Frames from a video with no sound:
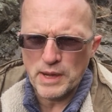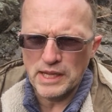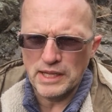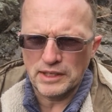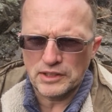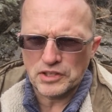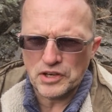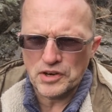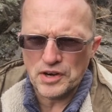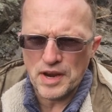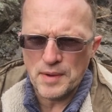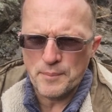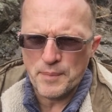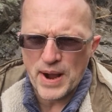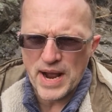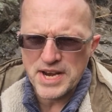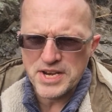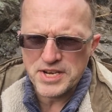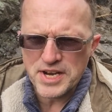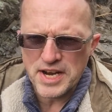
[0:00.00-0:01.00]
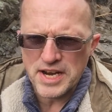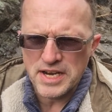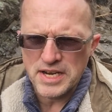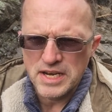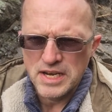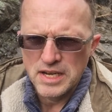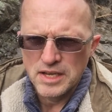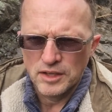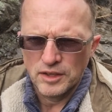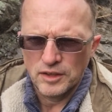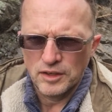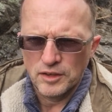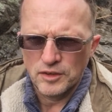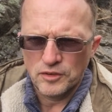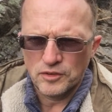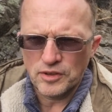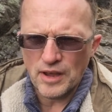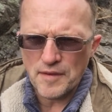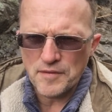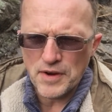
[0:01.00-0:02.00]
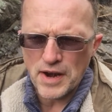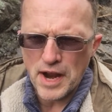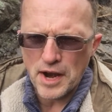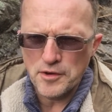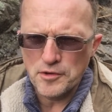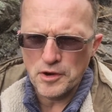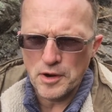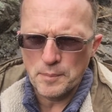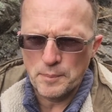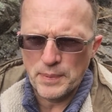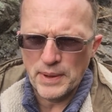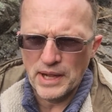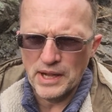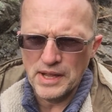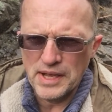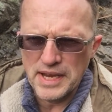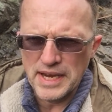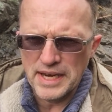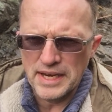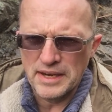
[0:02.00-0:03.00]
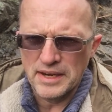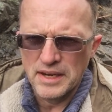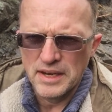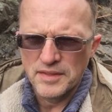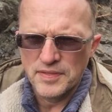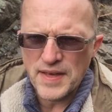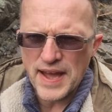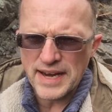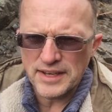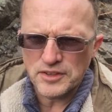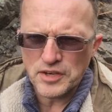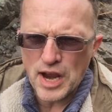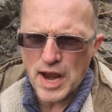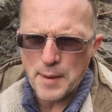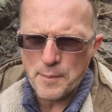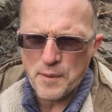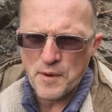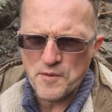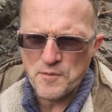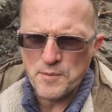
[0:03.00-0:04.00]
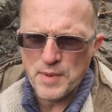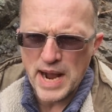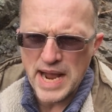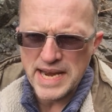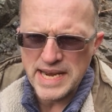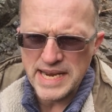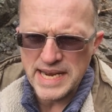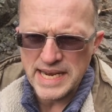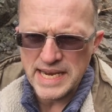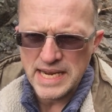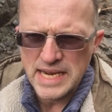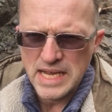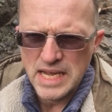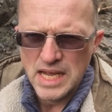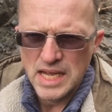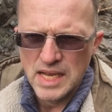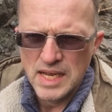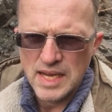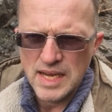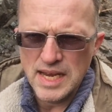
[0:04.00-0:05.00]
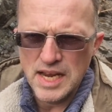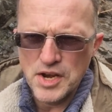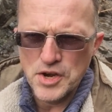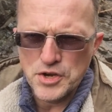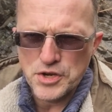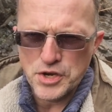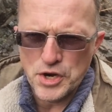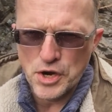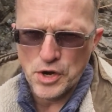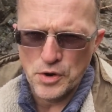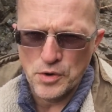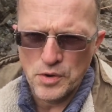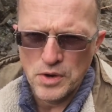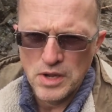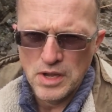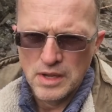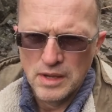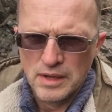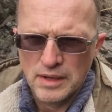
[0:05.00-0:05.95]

military budget, 700 billion, that type of money into